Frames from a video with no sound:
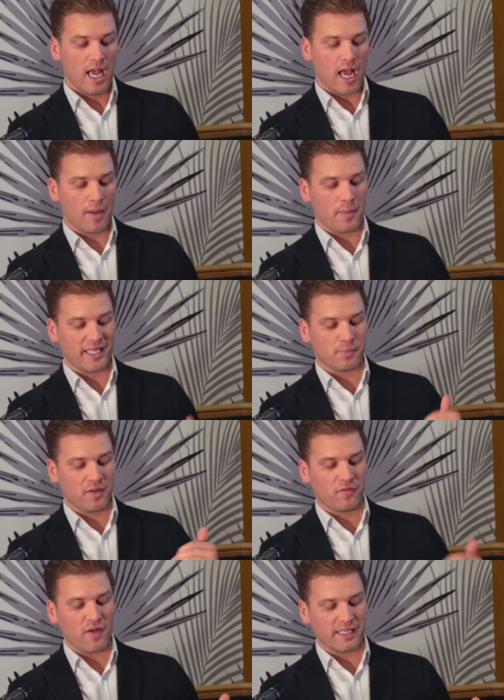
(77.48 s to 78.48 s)
Um, it's
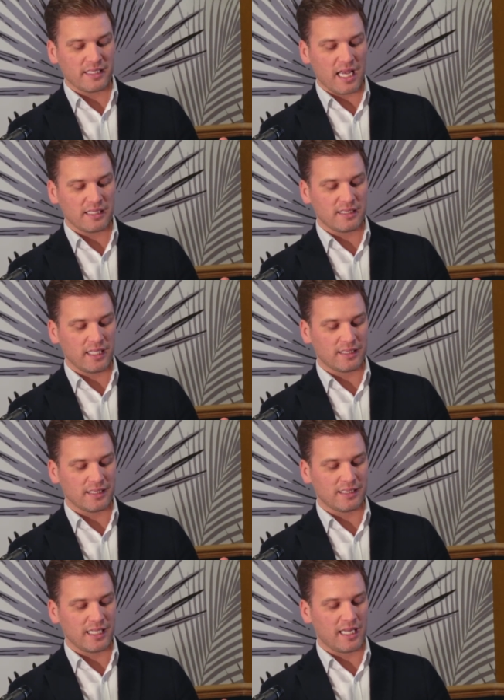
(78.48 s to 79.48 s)
been fantastic to
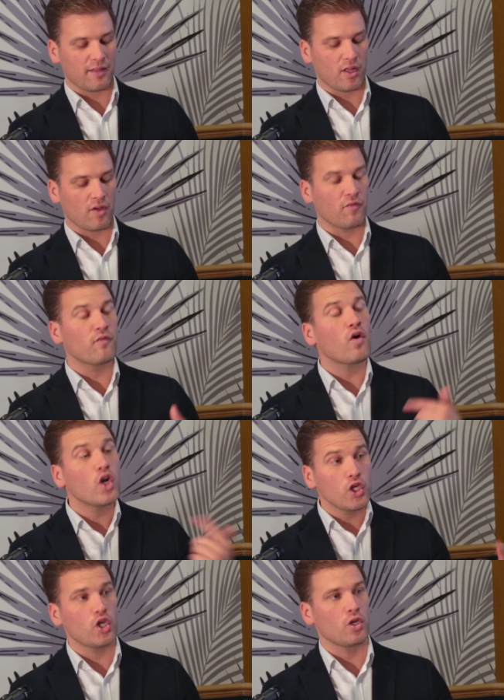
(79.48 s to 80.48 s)
see the
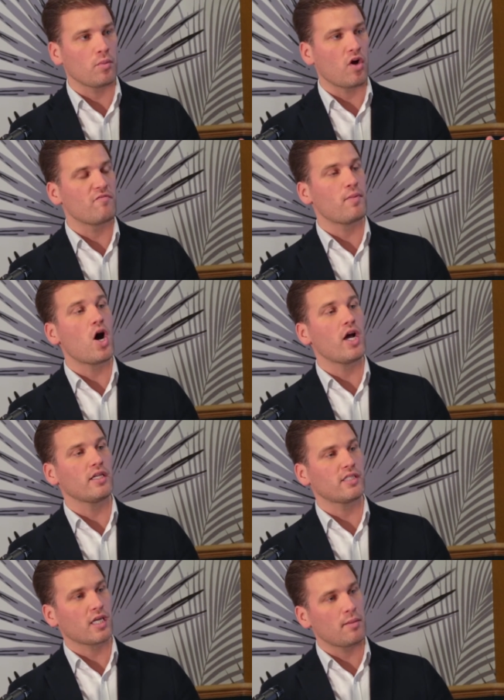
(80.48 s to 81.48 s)
volume of
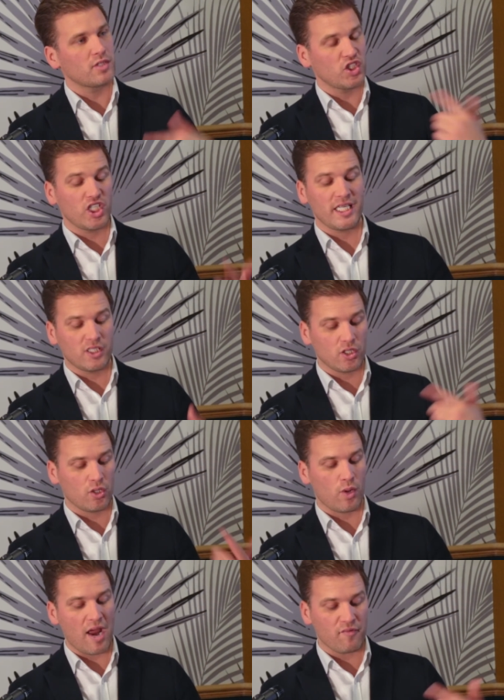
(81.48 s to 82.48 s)
buyers that come to G
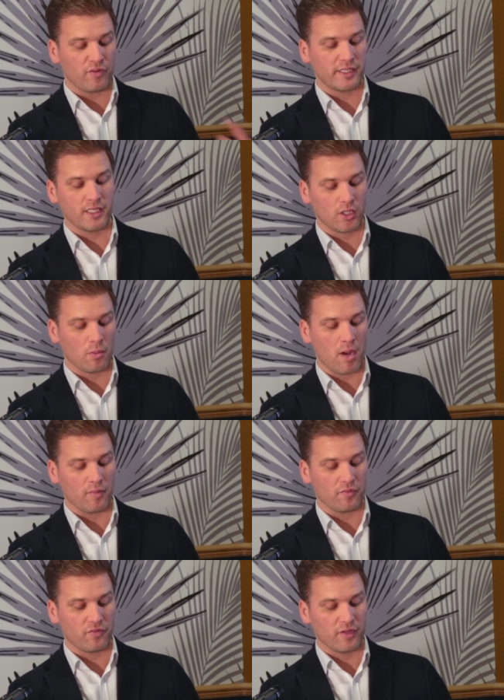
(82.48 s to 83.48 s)
two every single
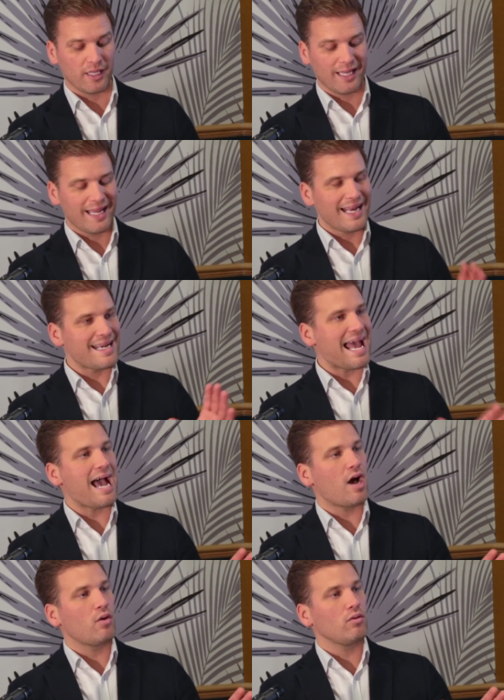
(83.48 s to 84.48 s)
month.
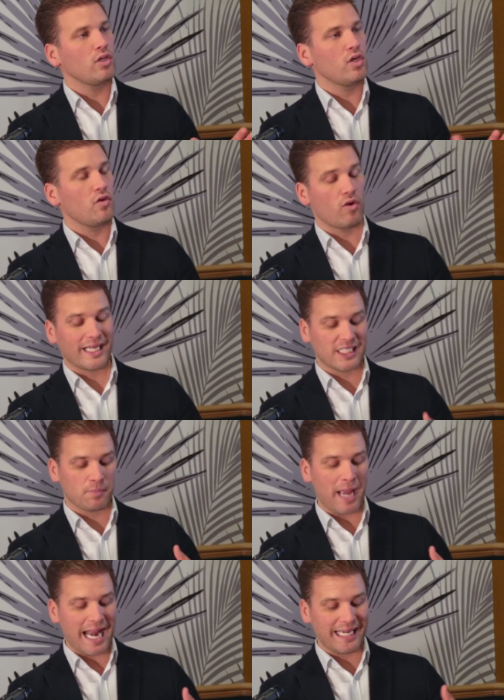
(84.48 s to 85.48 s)
Now you're
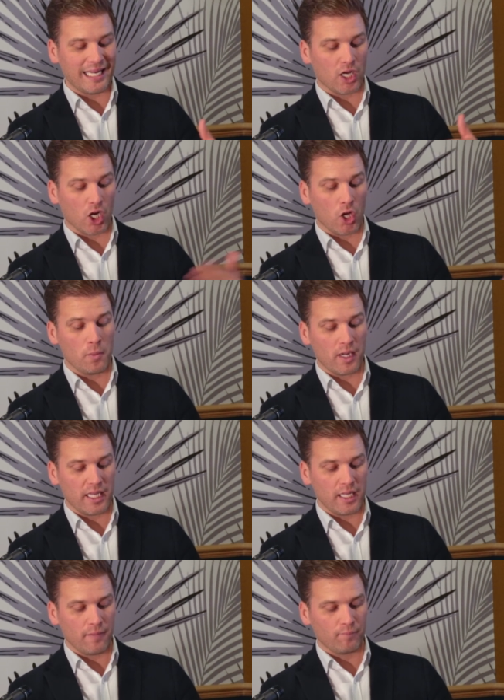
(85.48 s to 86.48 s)
expanding
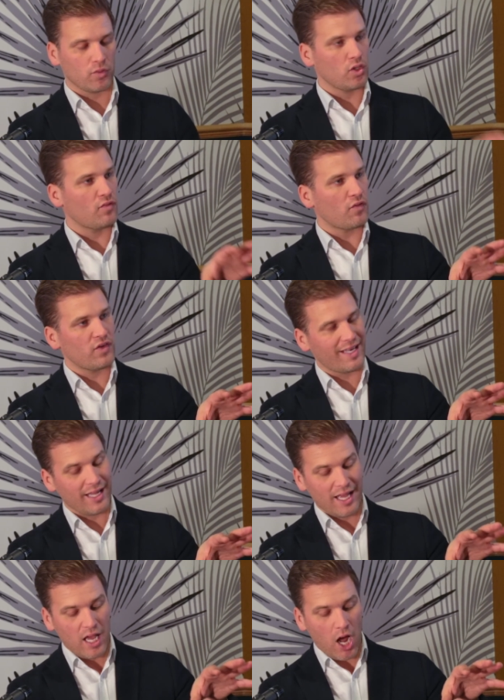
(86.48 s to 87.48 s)
globally. You've
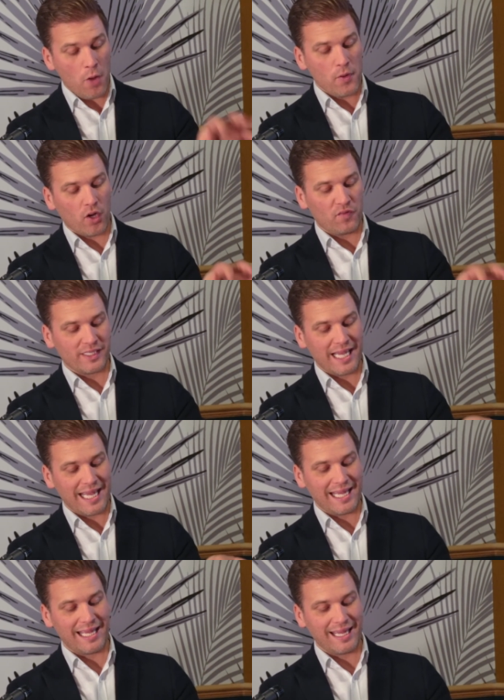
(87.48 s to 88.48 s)
offered, opened office
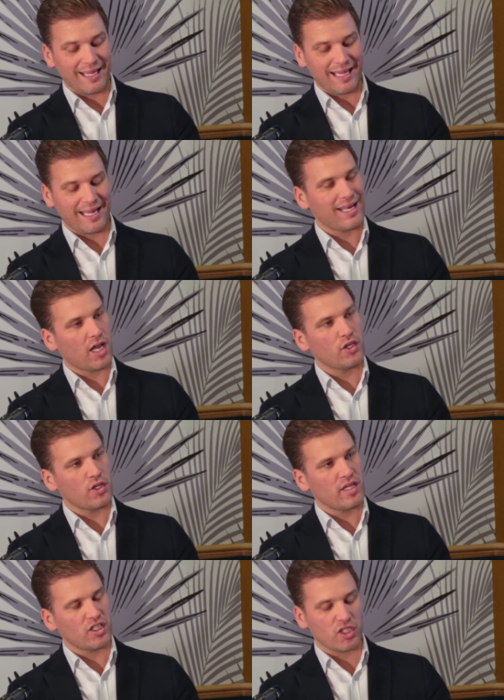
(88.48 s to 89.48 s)
here in
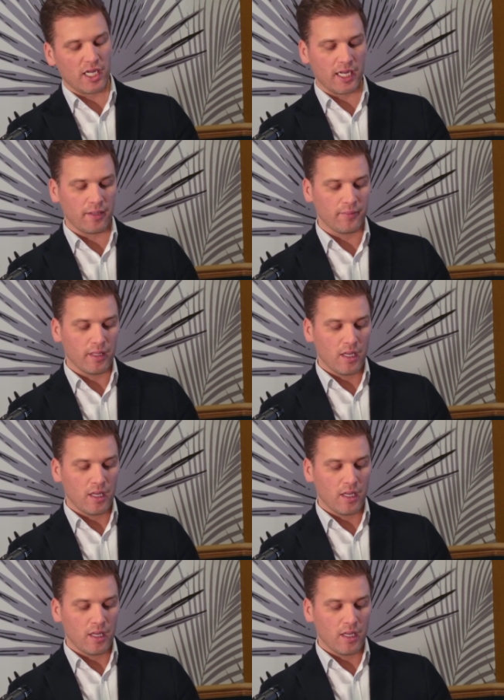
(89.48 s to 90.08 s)
London this year,